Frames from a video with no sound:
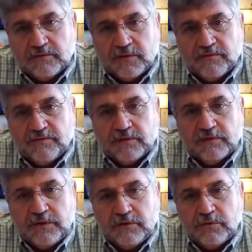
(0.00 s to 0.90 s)
a,
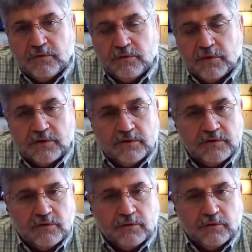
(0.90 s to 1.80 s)
fairly new cord, a good
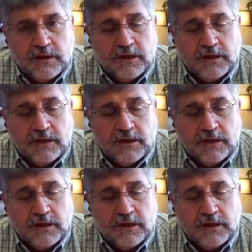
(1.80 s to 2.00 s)
cord,